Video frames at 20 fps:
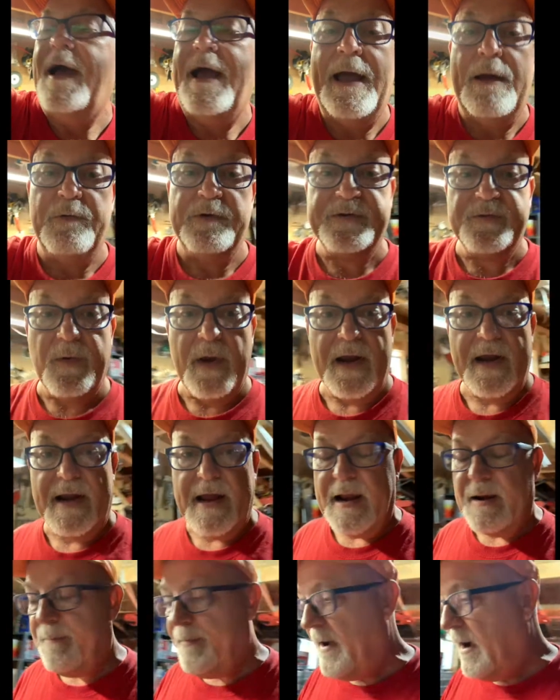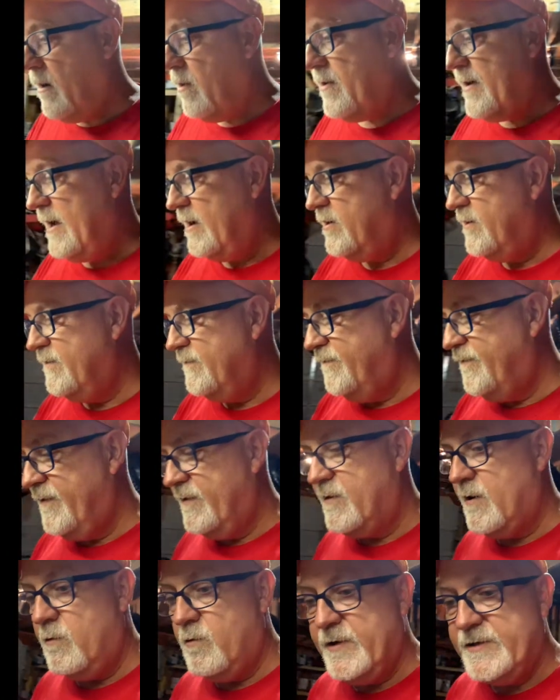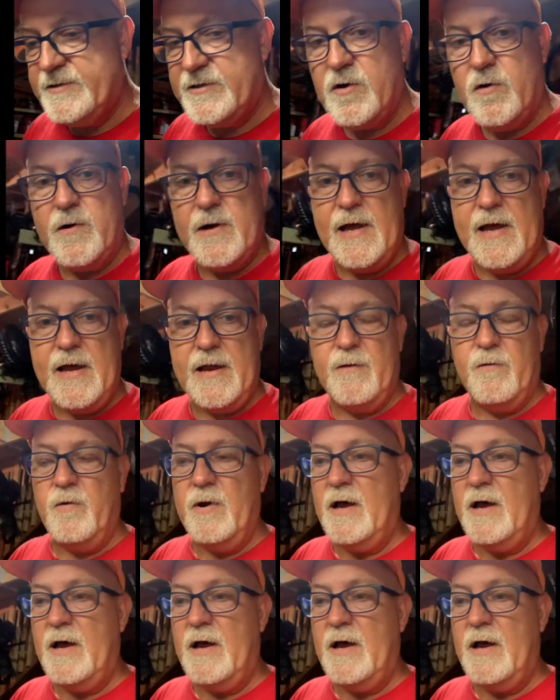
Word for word: I was running out of power and I couldn't figure out what's going on.